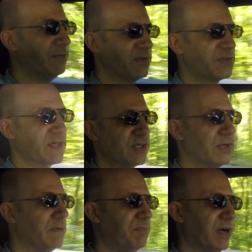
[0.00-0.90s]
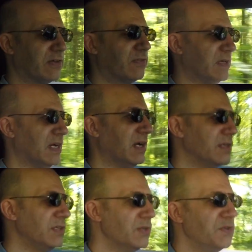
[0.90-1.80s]
it for
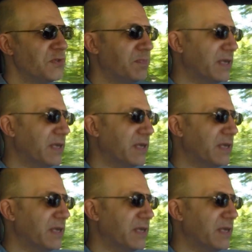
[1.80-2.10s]
$600 used,